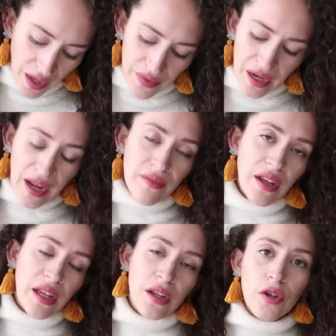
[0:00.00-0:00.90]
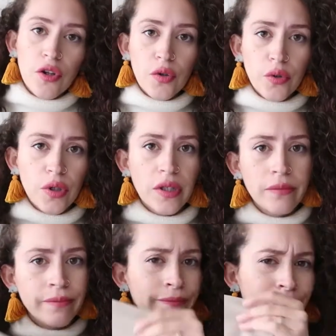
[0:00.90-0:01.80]
And then I have a nude,
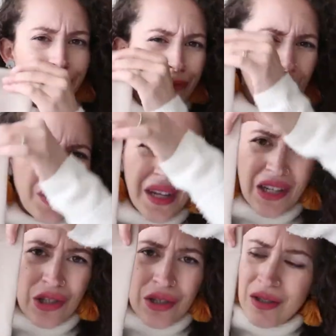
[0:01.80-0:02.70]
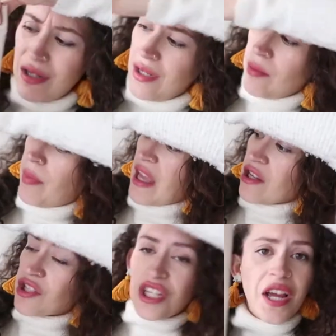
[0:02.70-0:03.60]
nudish
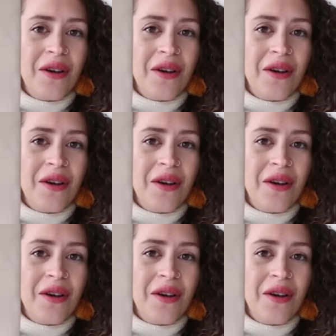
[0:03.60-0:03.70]
beige